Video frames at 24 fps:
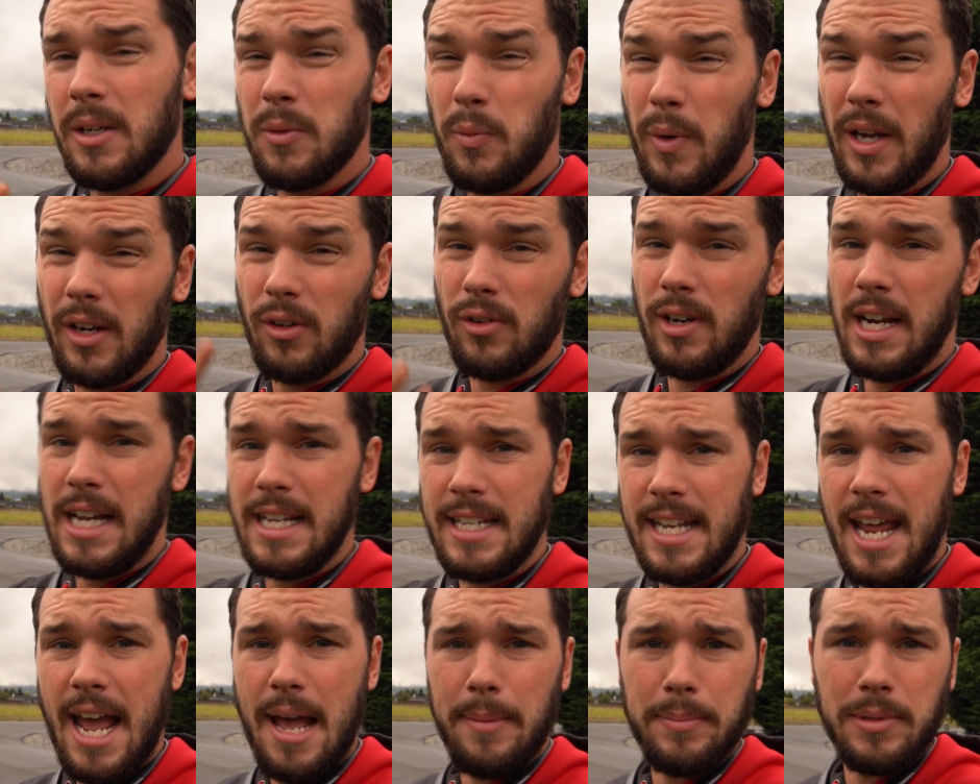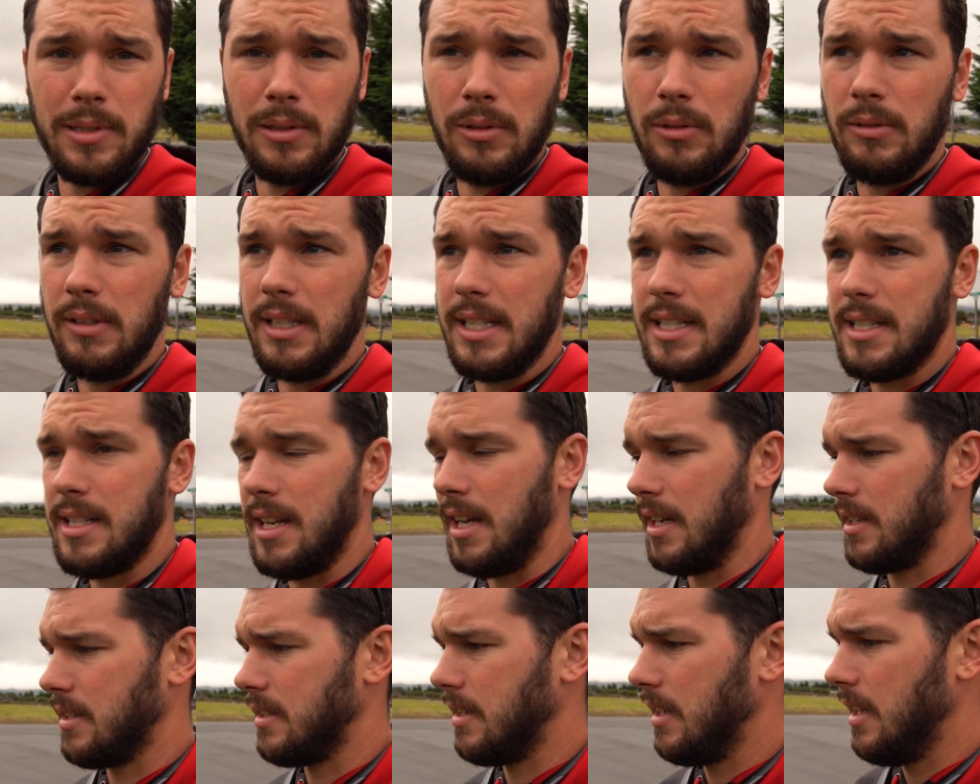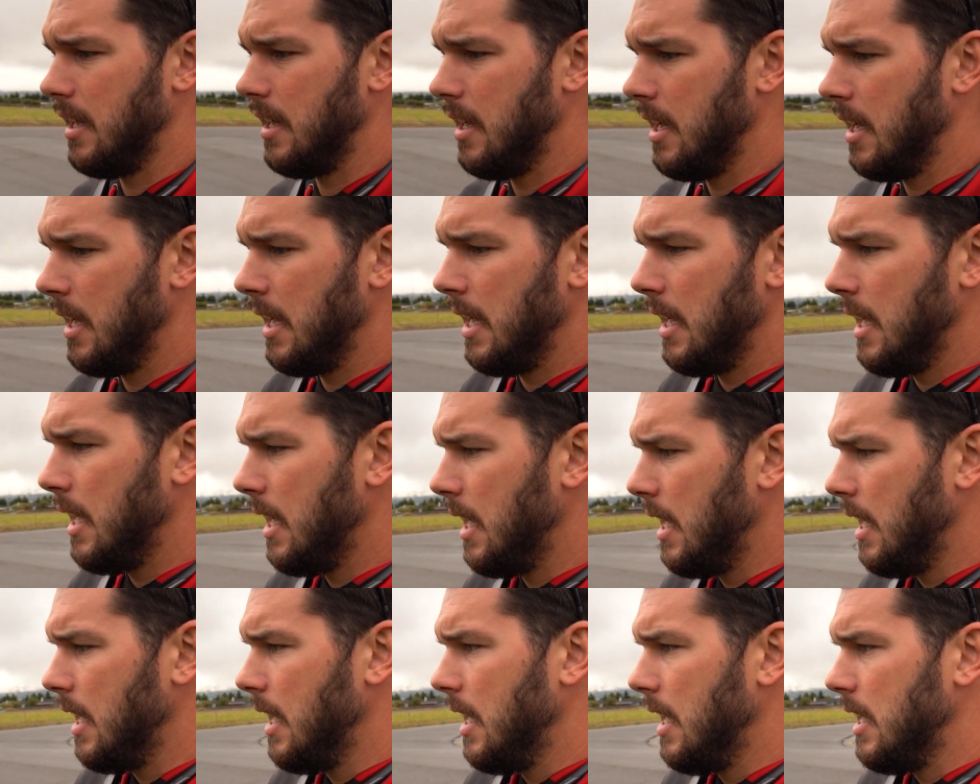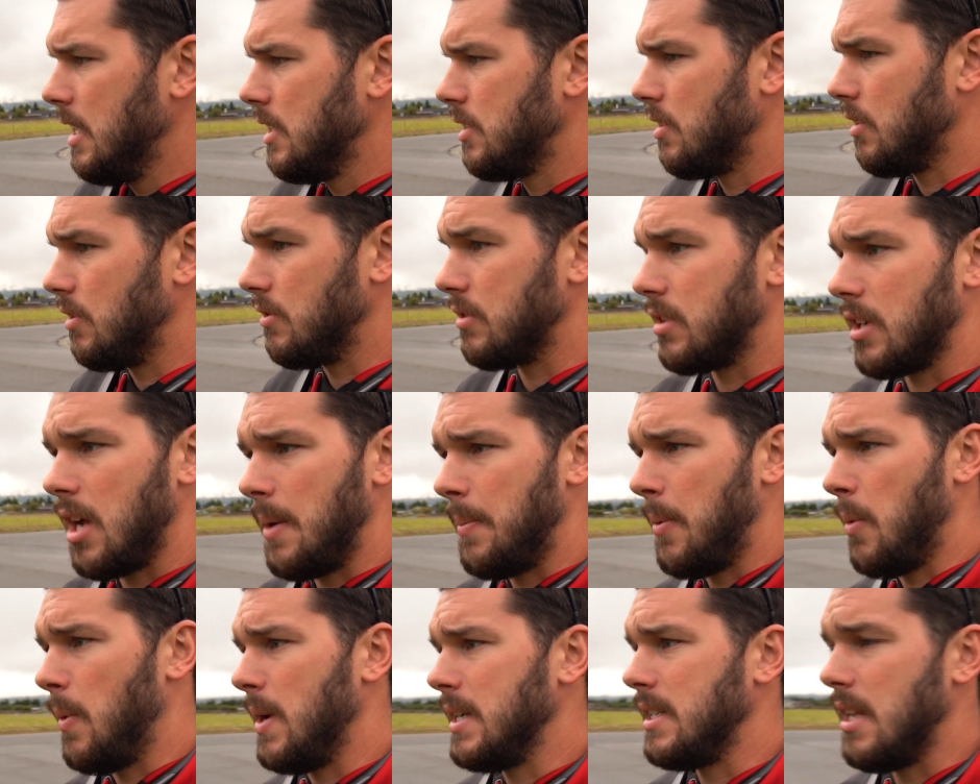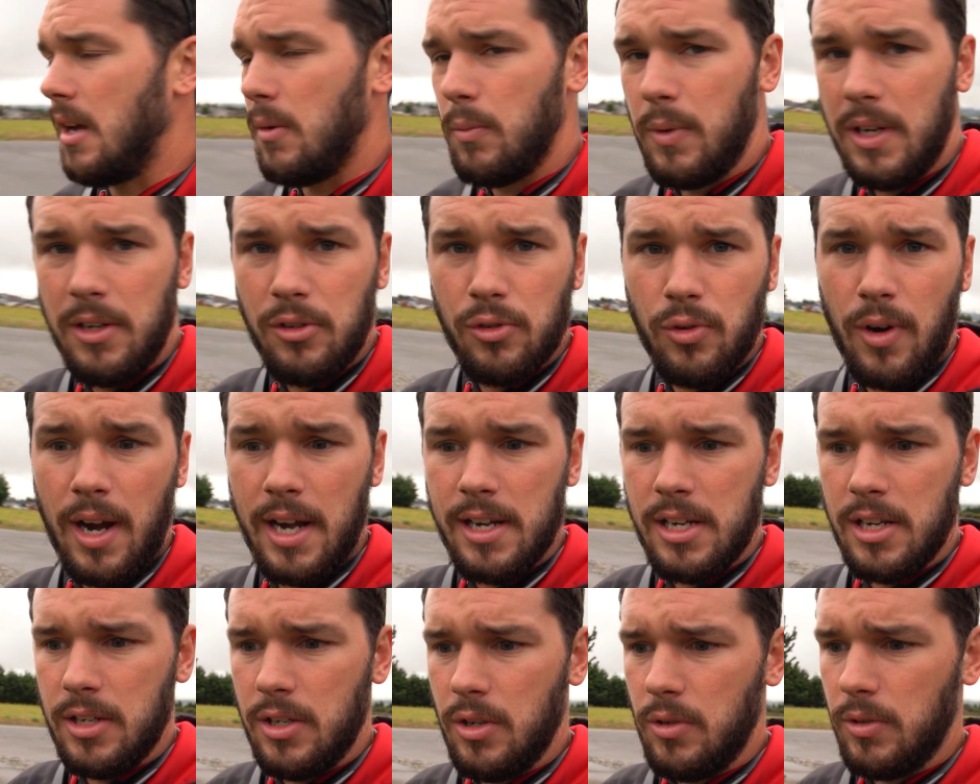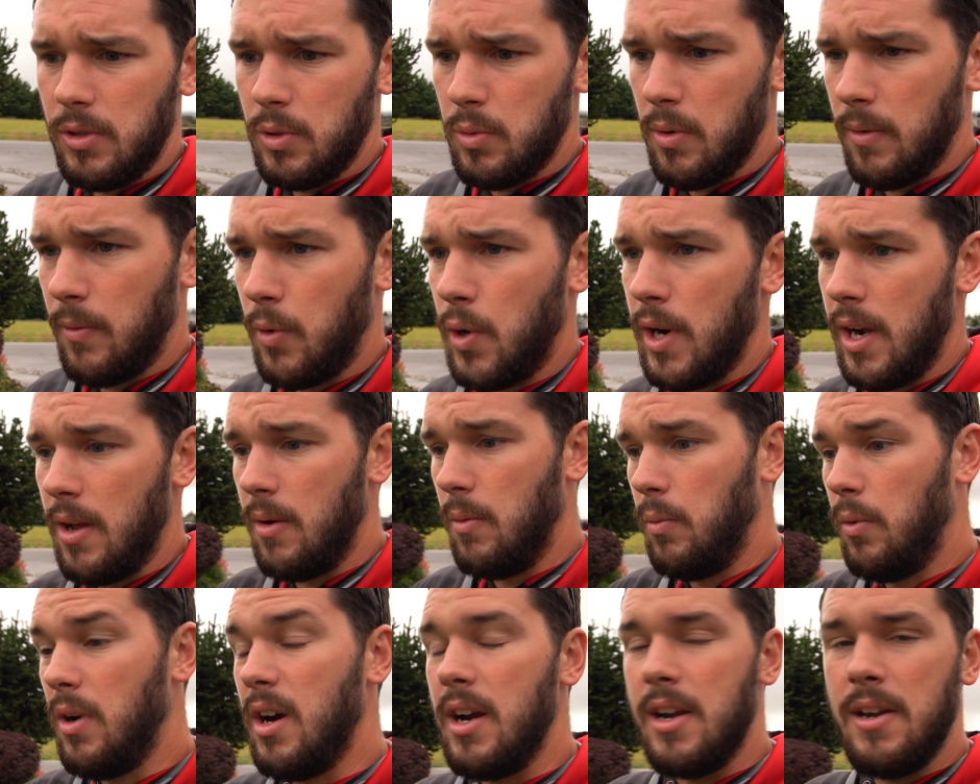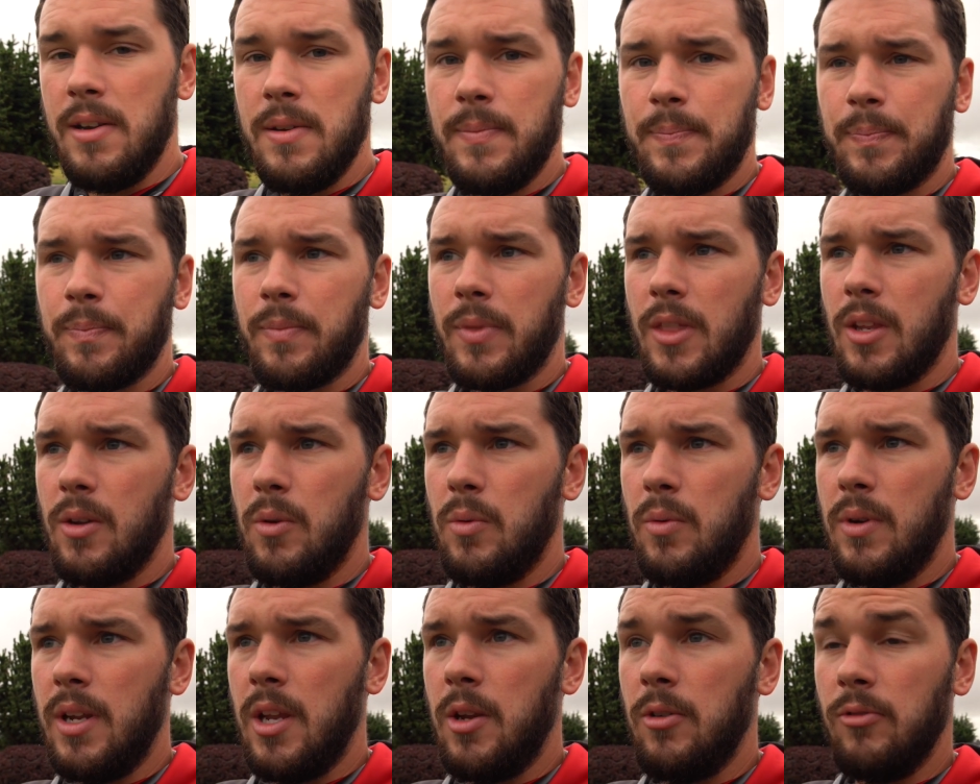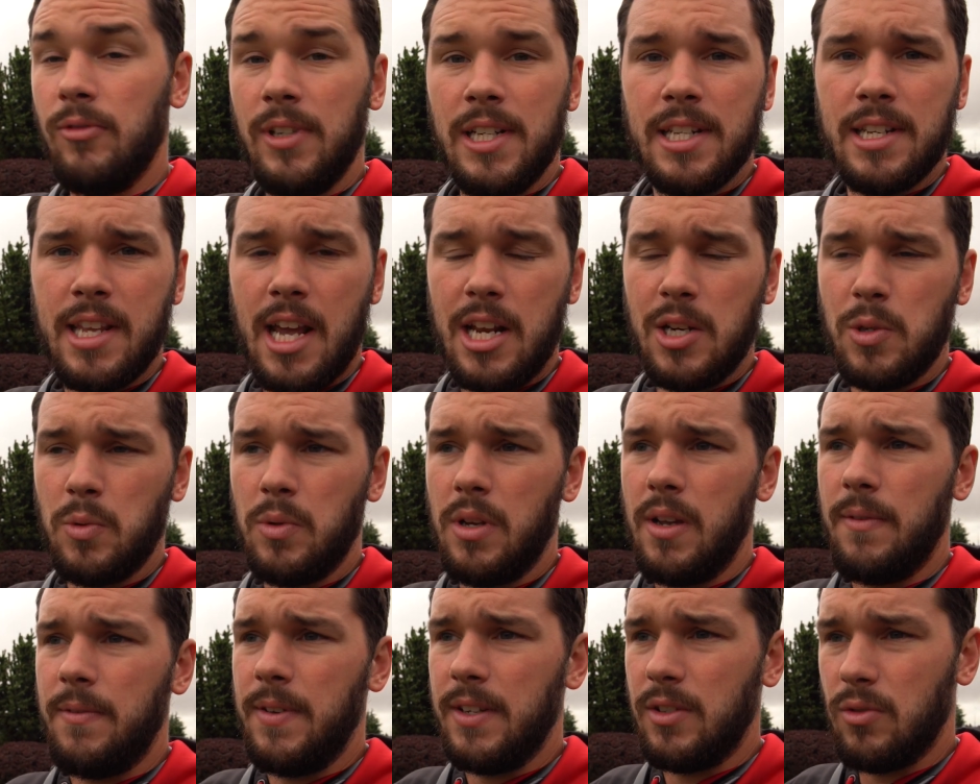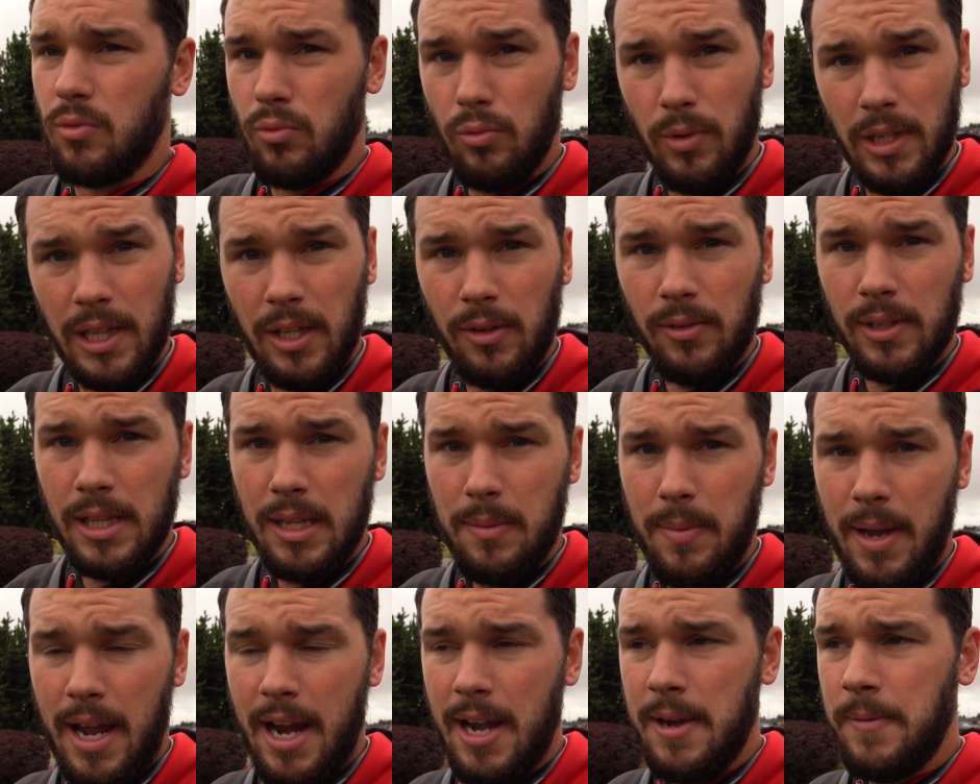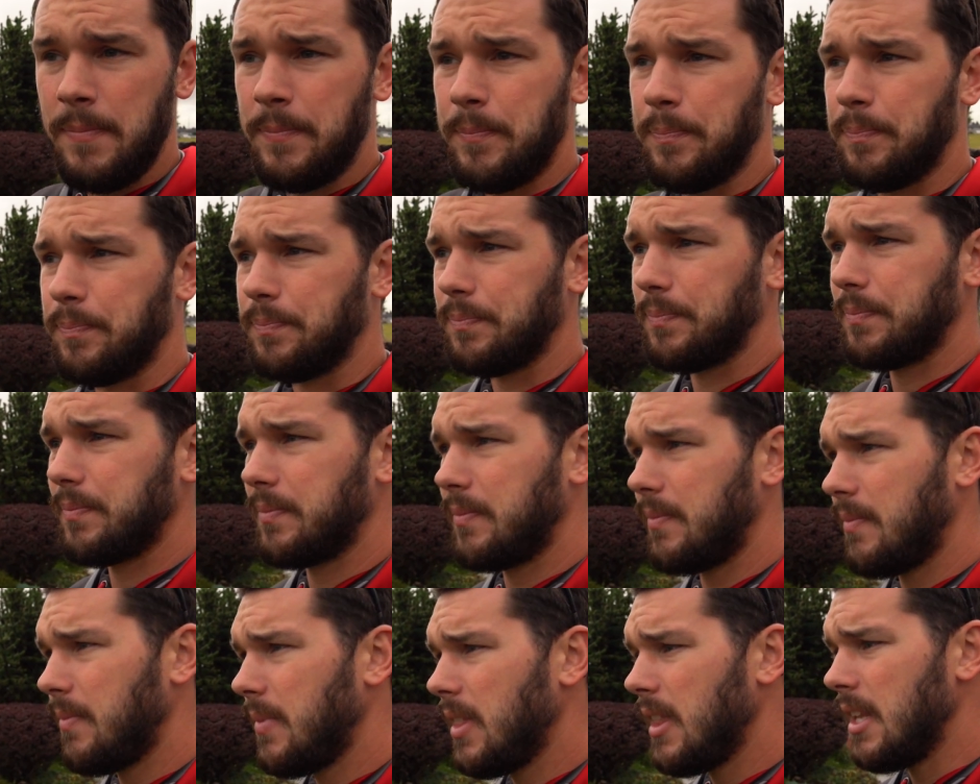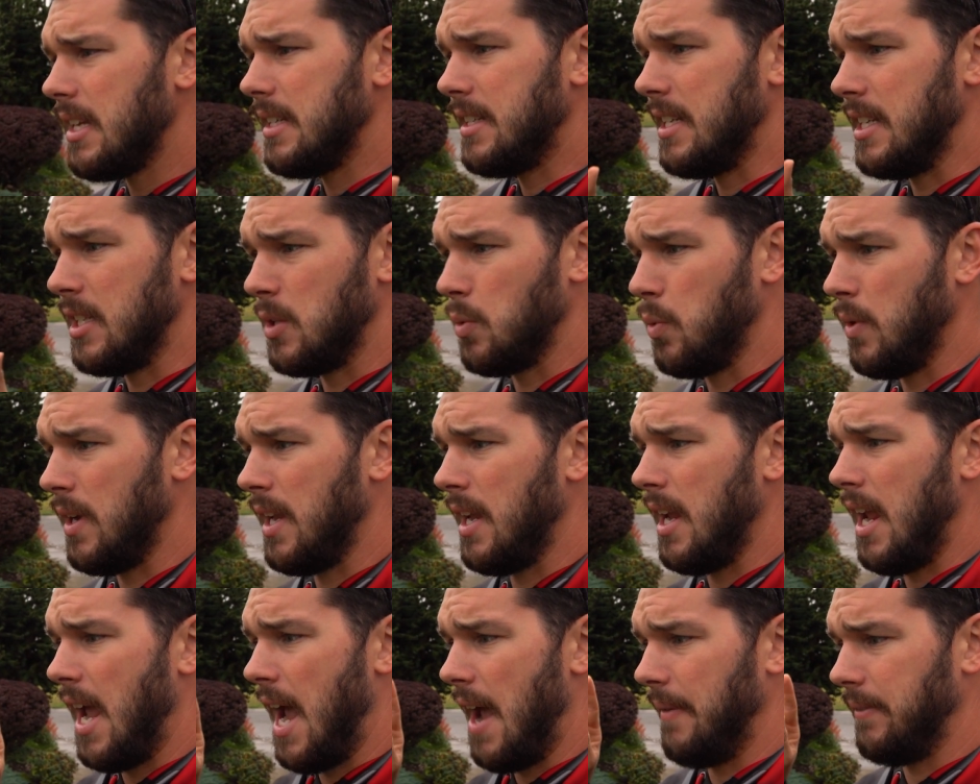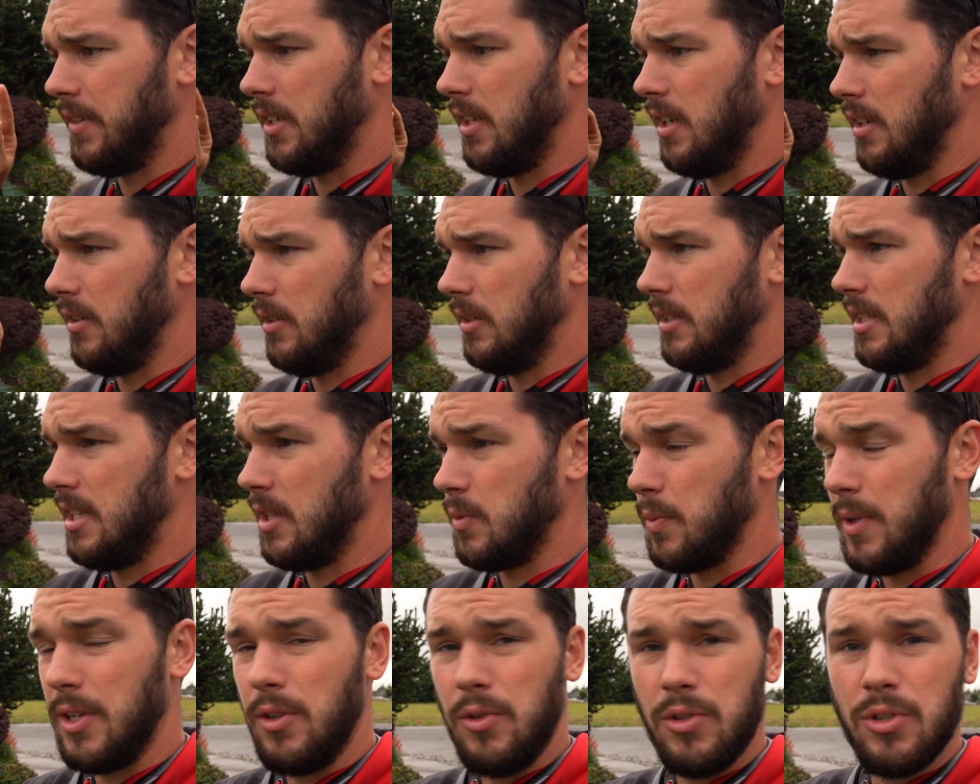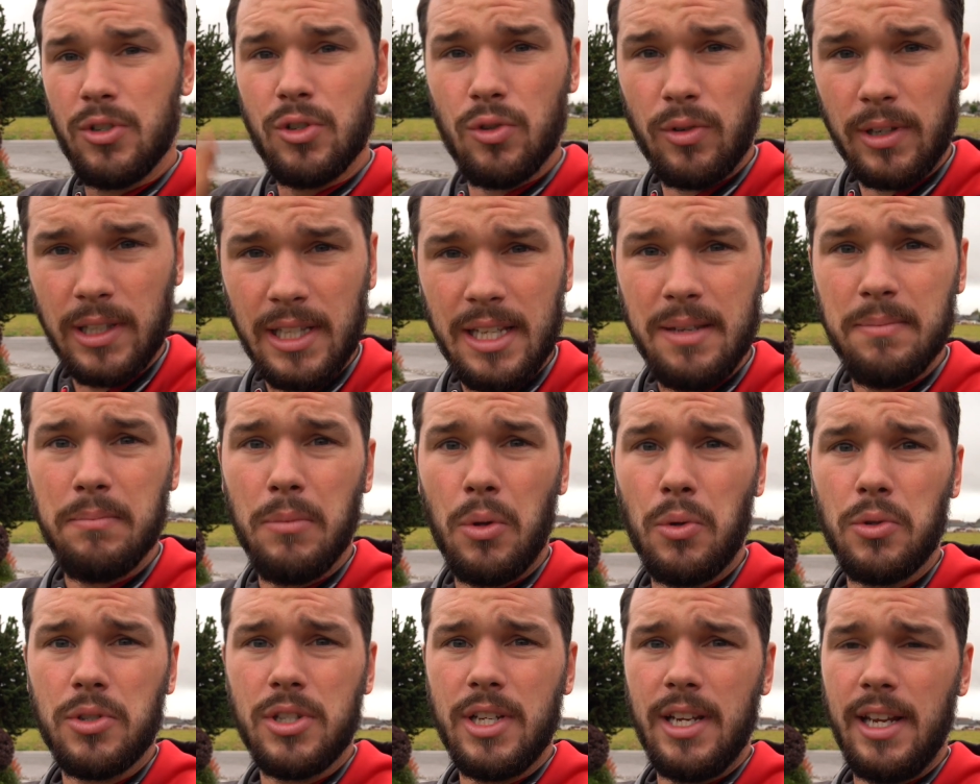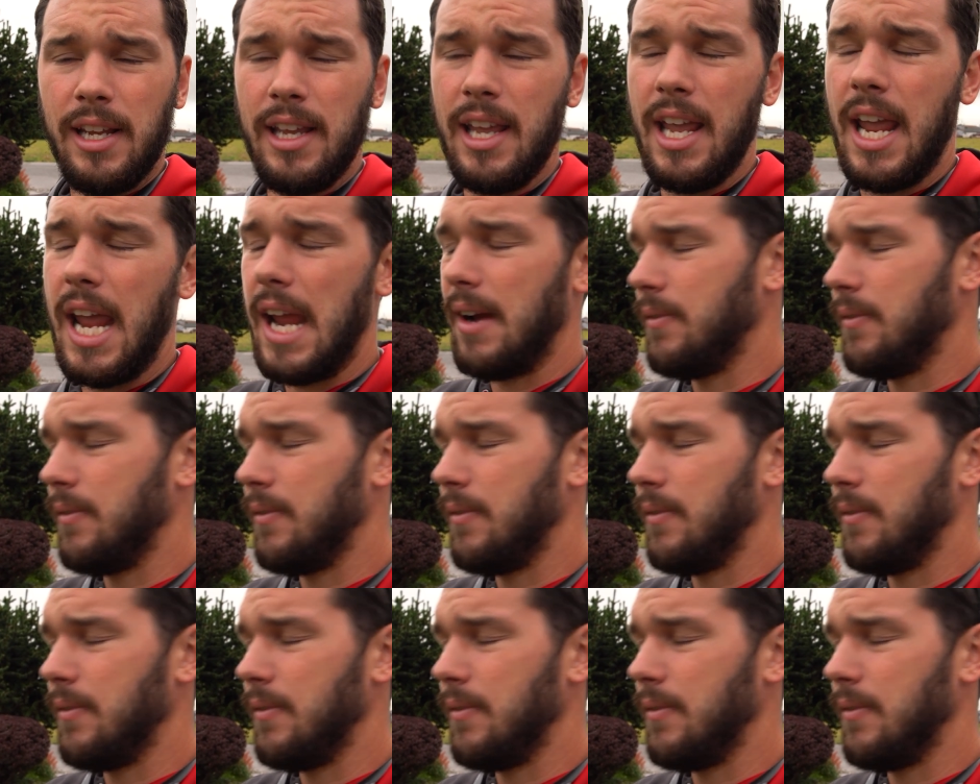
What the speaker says: in wet grass absolutely sucks. So there's a couple ways that we try to do to avoid it. One, we reschedule if it's really, really bad. Since we do strictly mulching